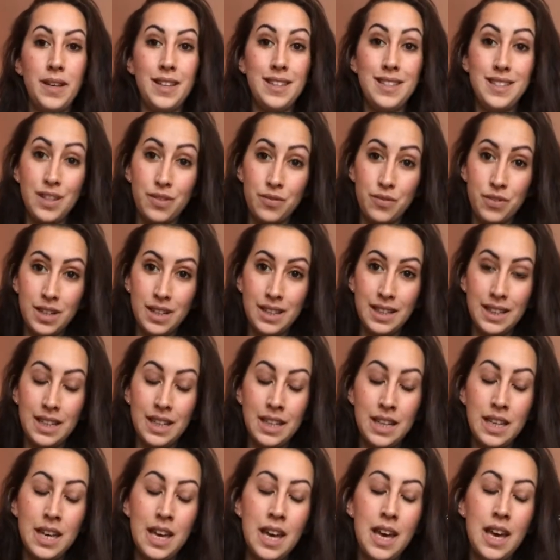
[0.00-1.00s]

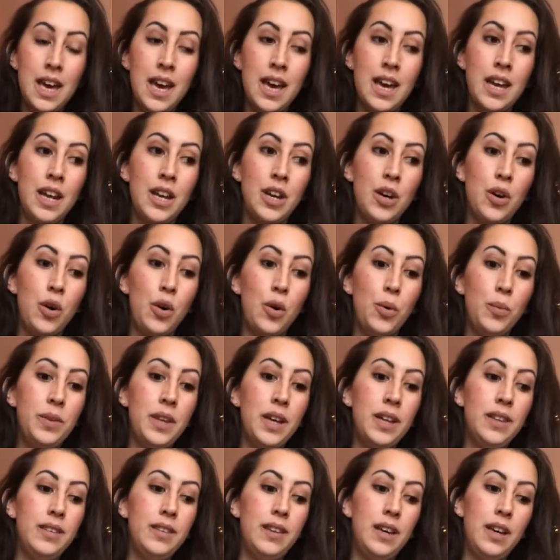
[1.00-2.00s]
differently, and I hope
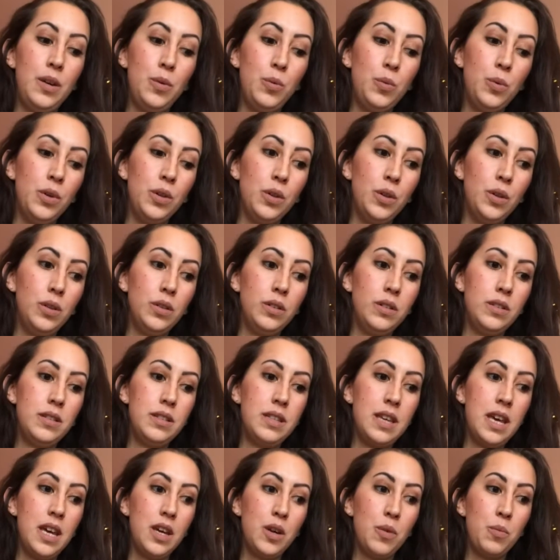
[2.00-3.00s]
that they will
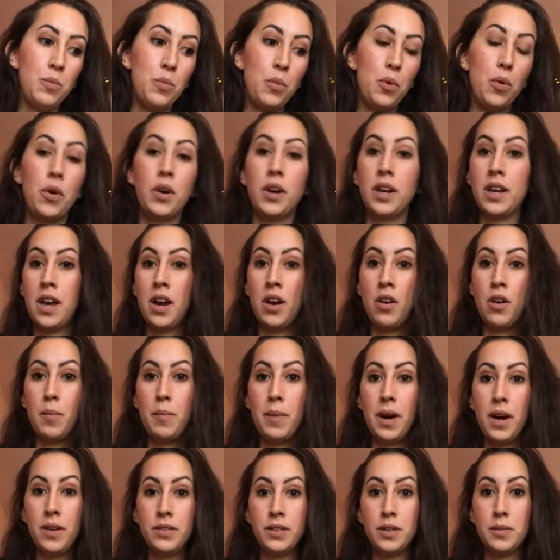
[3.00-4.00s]
take more care
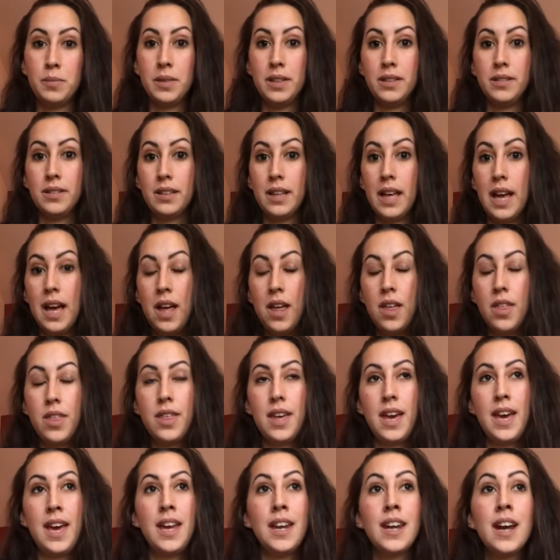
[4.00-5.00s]
about their mental health.
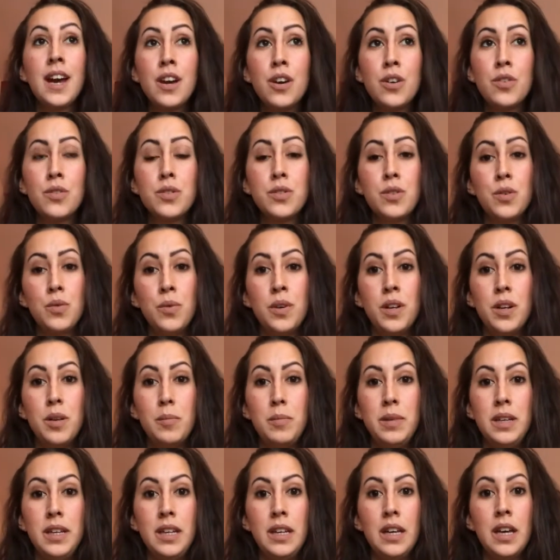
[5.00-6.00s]
And I also want to
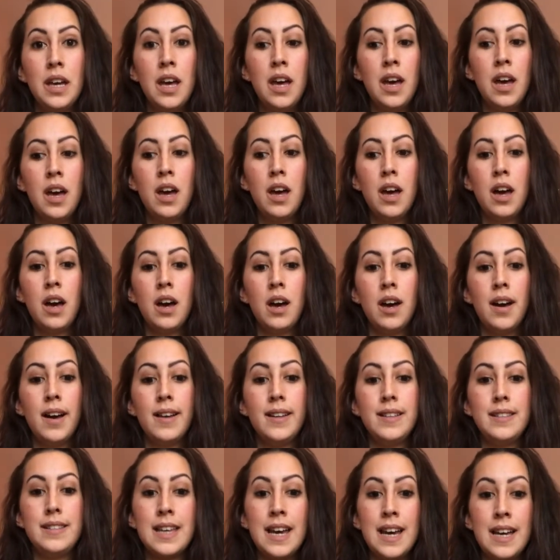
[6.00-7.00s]
be
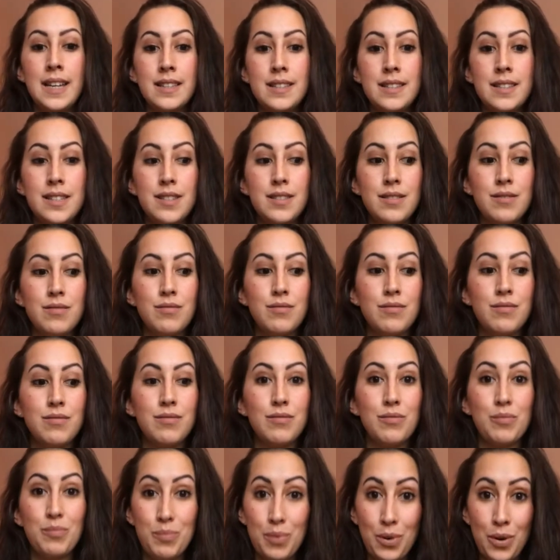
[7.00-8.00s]
that
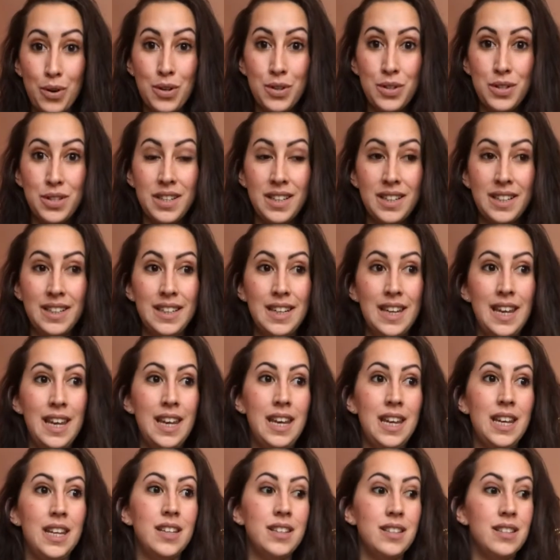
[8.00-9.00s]
person,
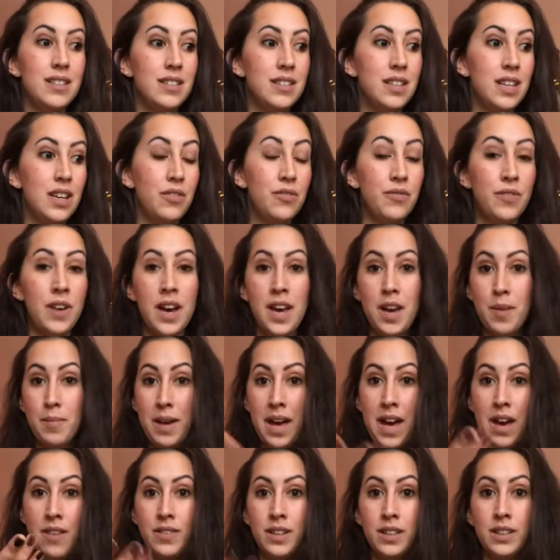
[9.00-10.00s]
and if I am
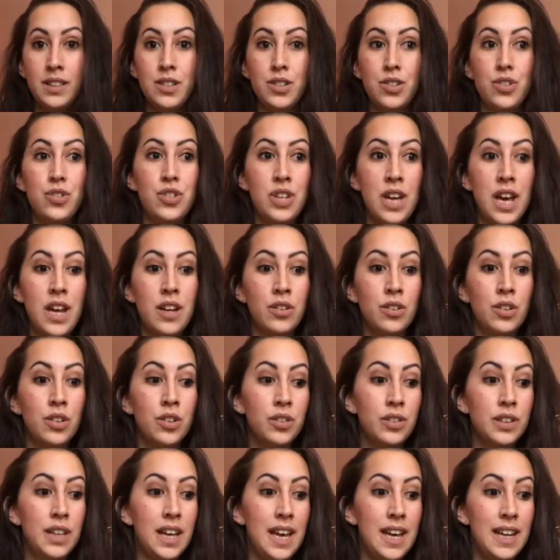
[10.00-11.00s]
having this
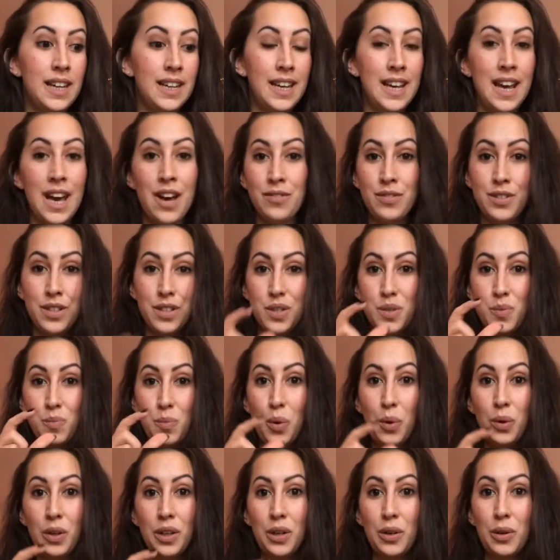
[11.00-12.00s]
channel and I have this
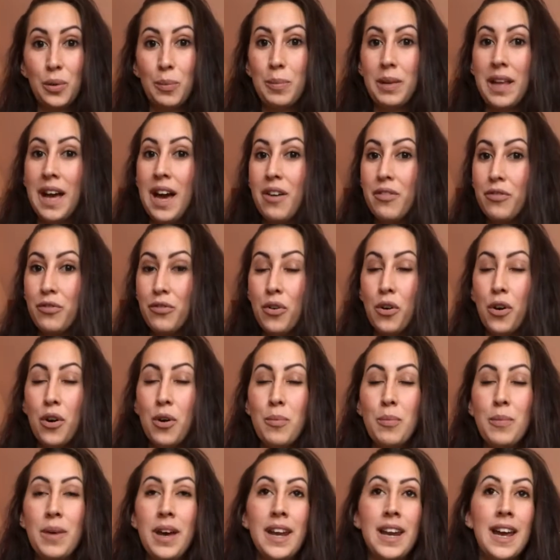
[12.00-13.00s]
small little
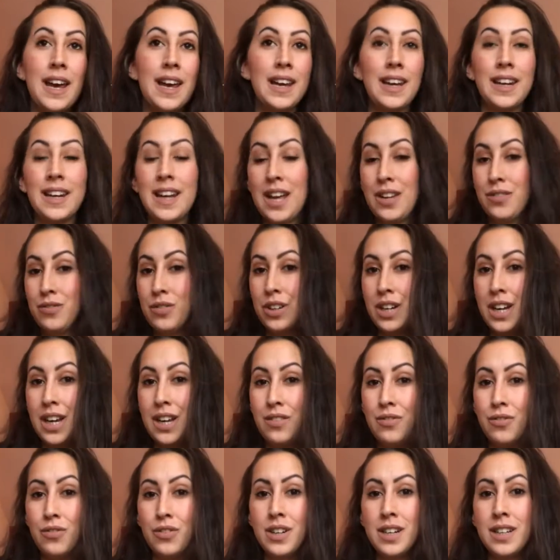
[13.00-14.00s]
platform and I can
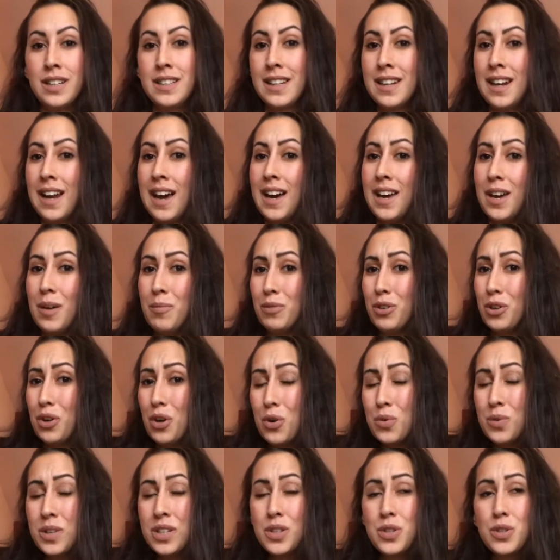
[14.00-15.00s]
advocate for it, then I am
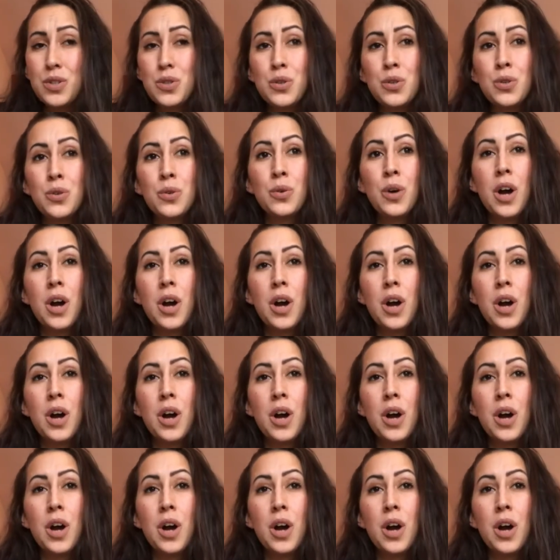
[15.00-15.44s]
going to.